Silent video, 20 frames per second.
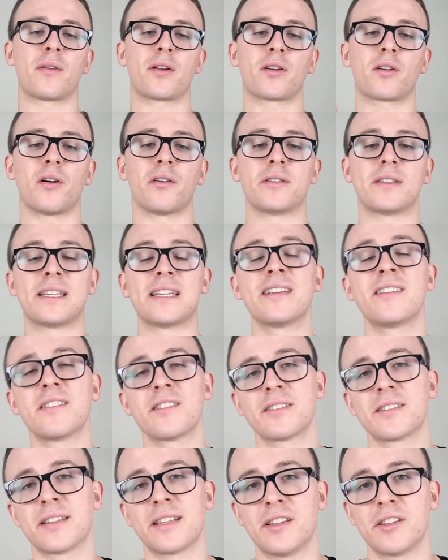
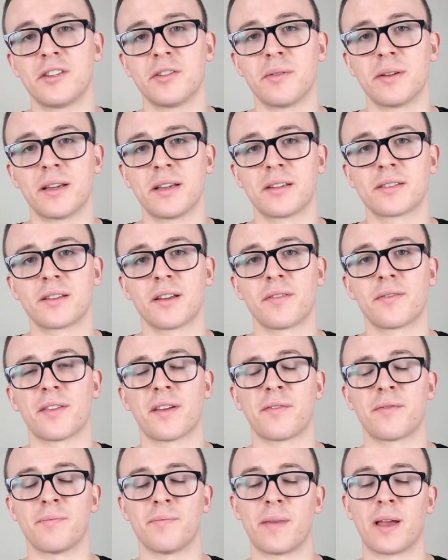continuously doing stuff
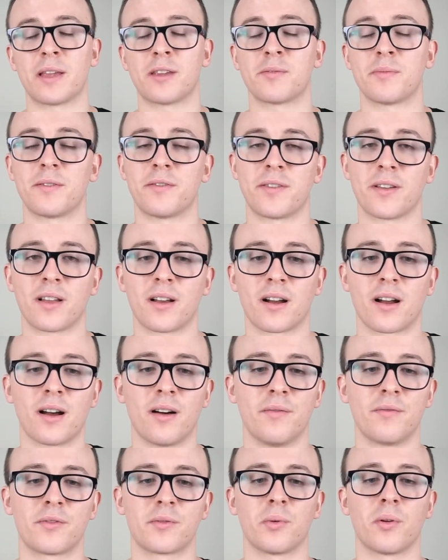that makes me feel
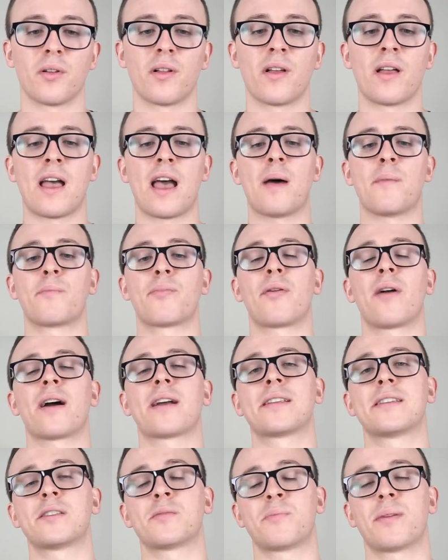uncomfortable, and
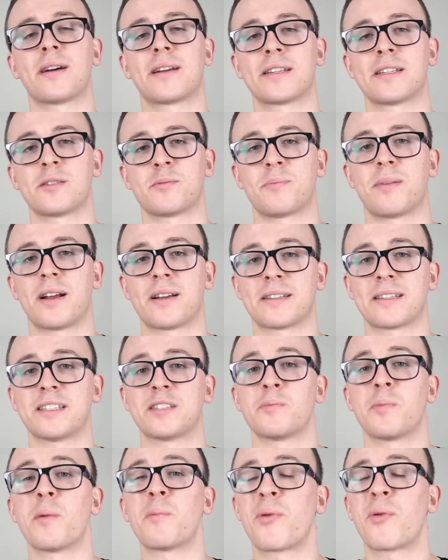practice,
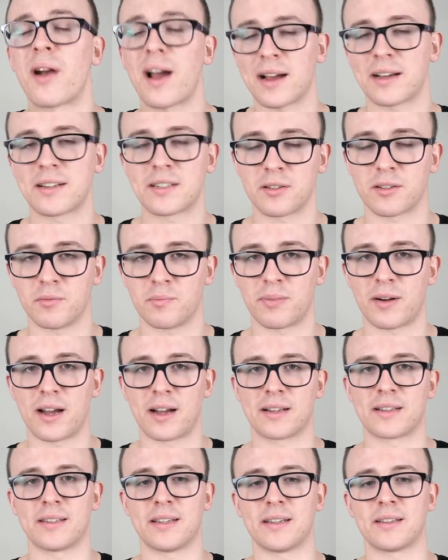but practical
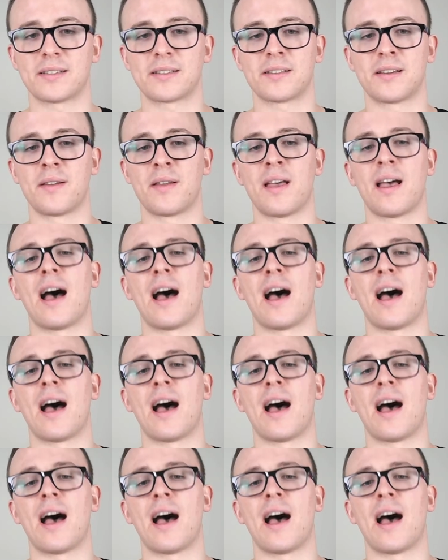practice.